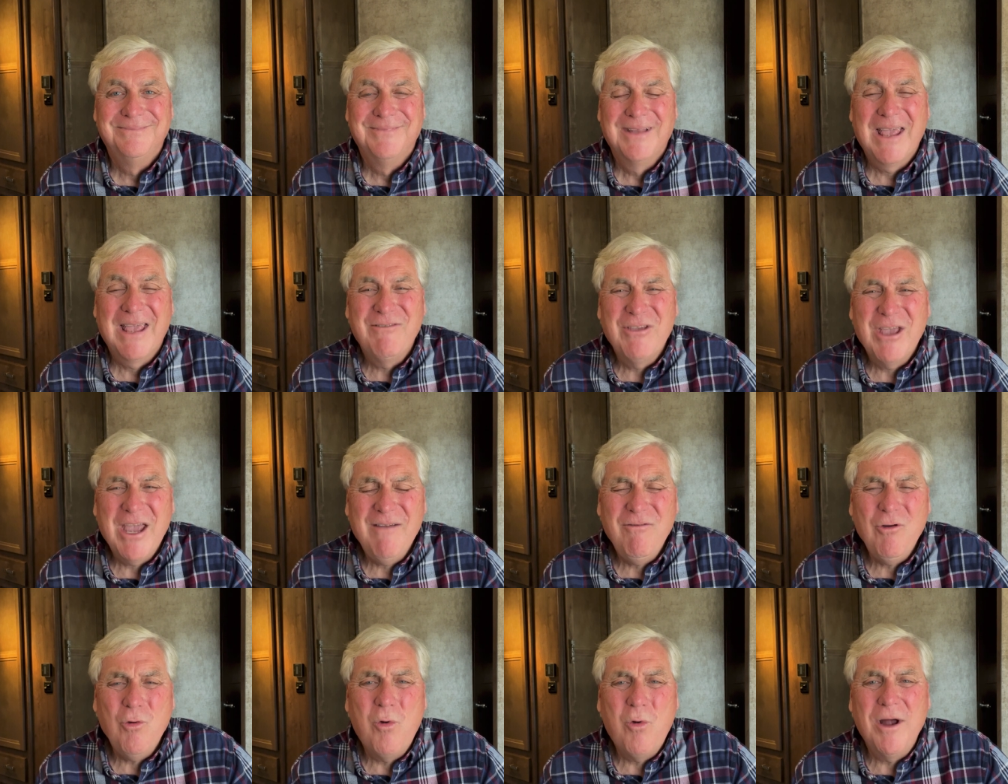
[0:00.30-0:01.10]
Have you
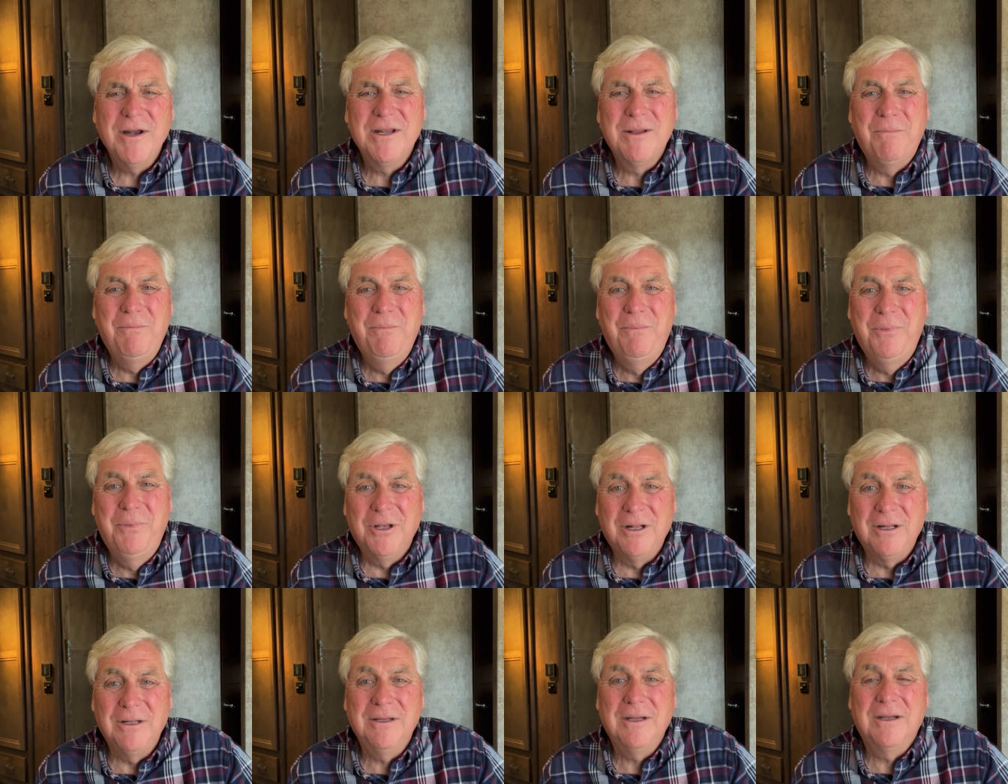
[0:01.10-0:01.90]
ever wanted to
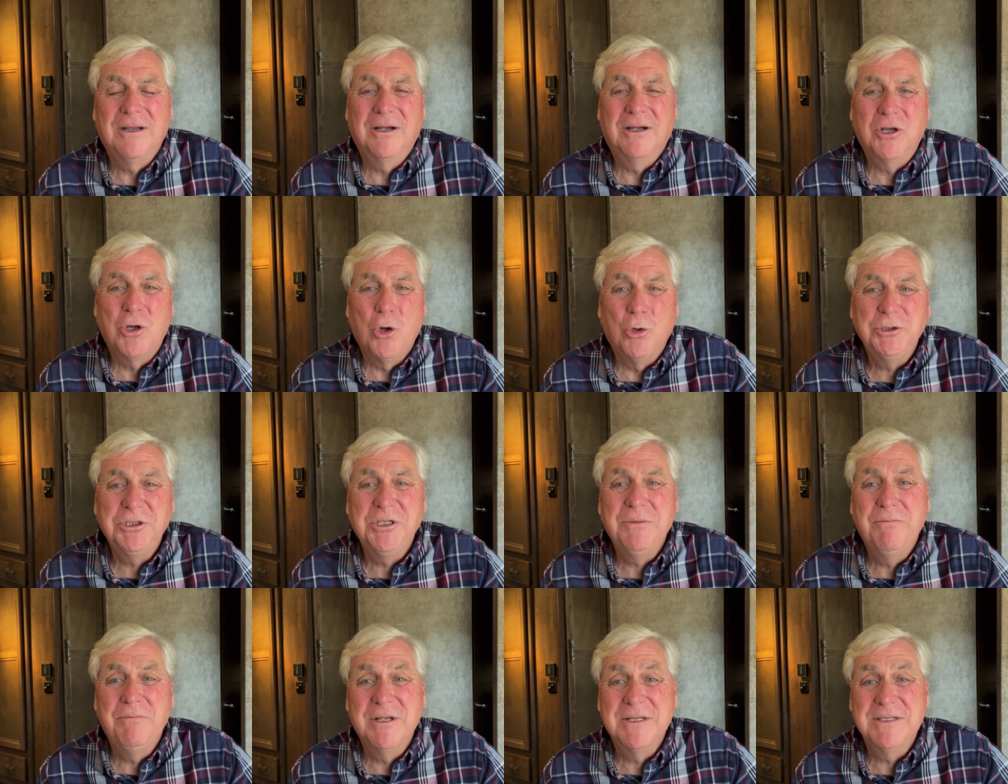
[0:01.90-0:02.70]
build a
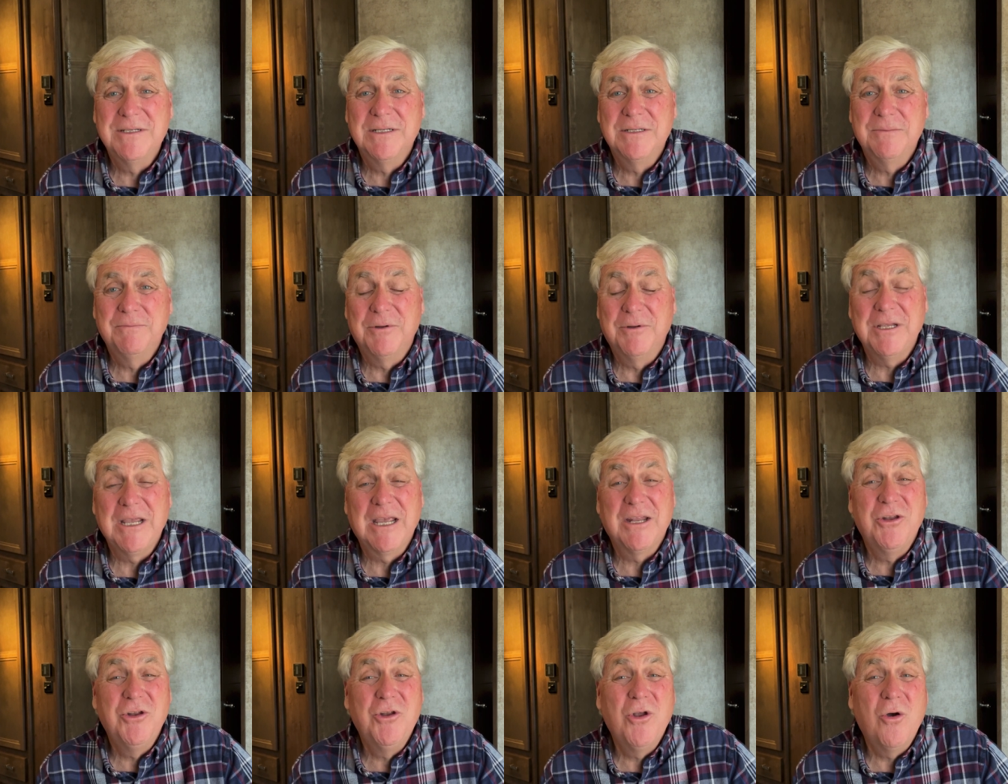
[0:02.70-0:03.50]
coaching business, but you
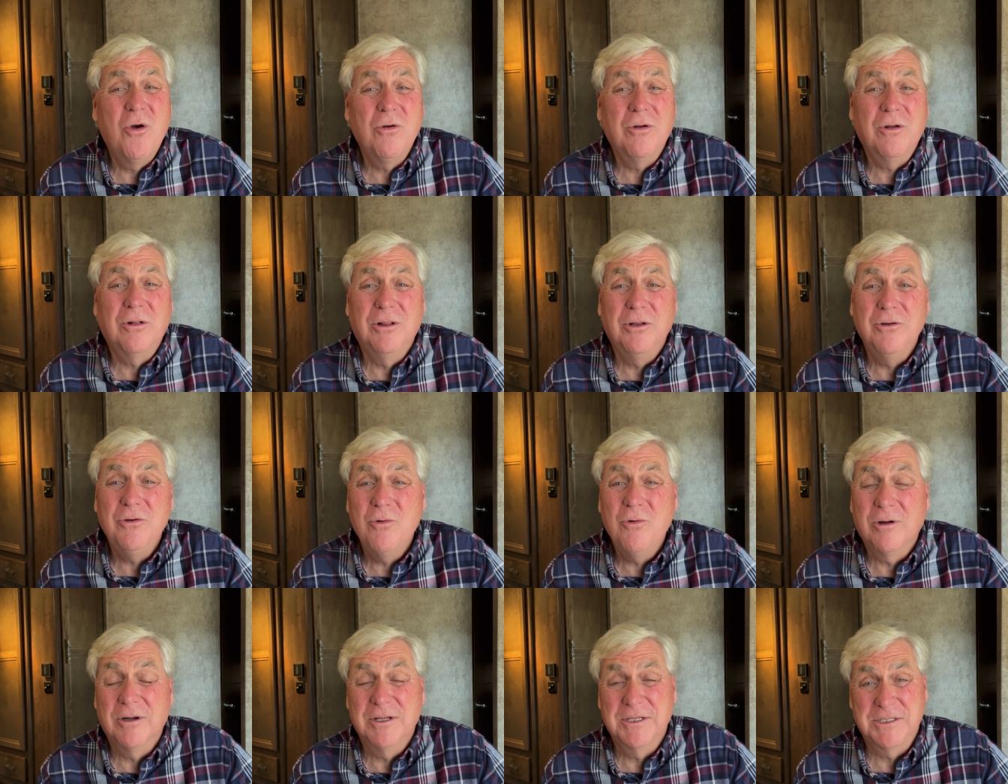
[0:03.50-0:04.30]
had no
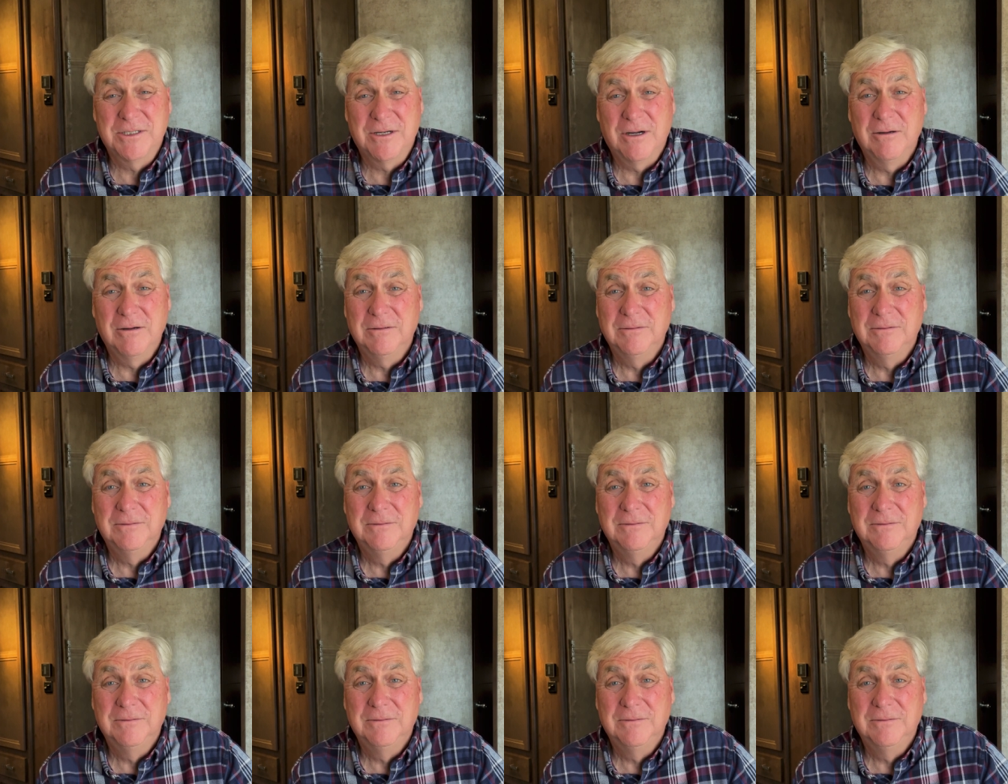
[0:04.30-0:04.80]
clue where to start?